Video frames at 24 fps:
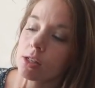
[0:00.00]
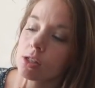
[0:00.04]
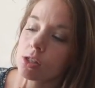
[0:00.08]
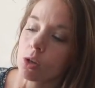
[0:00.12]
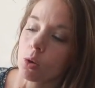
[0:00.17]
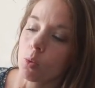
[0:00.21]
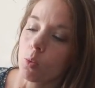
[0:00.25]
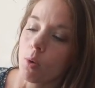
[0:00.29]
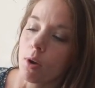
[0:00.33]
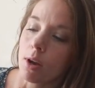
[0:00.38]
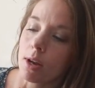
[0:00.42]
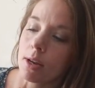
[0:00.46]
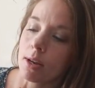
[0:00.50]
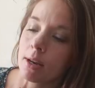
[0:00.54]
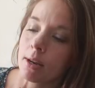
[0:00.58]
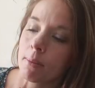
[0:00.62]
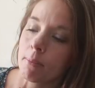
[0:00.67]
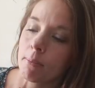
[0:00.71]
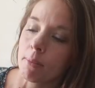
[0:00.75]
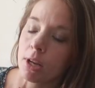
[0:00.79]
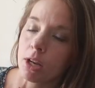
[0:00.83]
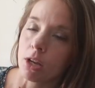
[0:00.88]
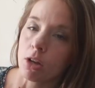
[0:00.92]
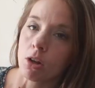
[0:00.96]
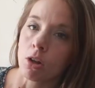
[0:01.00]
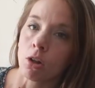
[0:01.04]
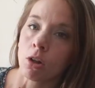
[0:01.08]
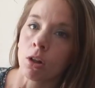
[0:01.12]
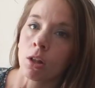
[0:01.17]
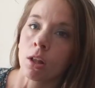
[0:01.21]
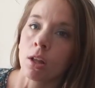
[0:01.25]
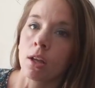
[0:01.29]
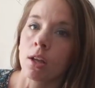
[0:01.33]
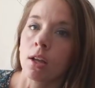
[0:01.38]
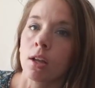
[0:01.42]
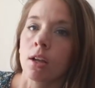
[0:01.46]
So one meal
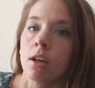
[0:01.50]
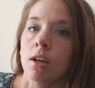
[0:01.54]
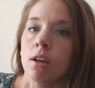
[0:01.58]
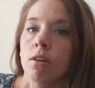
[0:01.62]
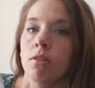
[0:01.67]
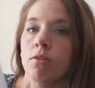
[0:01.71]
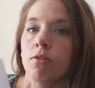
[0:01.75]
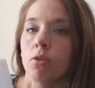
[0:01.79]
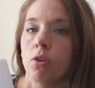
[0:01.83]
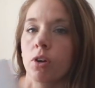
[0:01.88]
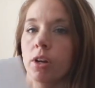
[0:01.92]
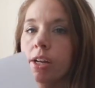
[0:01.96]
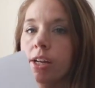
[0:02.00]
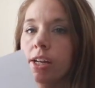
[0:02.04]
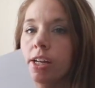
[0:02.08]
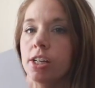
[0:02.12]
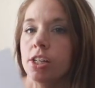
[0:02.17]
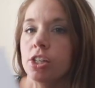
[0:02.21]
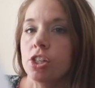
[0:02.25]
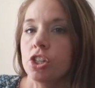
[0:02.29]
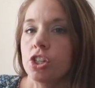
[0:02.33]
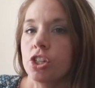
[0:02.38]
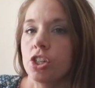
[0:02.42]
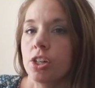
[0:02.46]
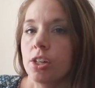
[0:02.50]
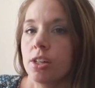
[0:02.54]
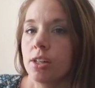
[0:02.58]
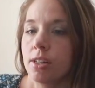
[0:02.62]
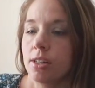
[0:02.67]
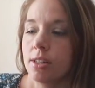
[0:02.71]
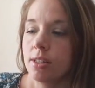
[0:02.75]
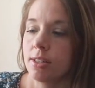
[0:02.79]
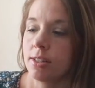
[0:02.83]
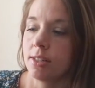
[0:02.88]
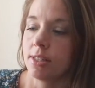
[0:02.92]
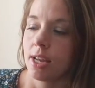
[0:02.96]
for each
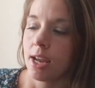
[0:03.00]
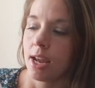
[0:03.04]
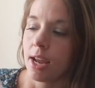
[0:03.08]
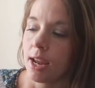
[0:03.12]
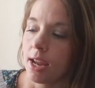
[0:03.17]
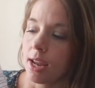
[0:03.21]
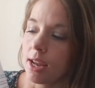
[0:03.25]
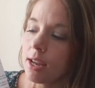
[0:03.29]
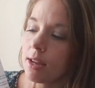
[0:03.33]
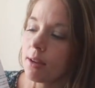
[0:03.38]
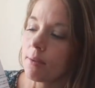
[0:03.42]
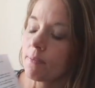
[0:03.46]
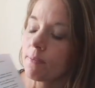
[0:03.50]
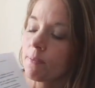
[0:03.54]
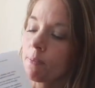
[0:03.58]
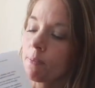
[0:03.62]
day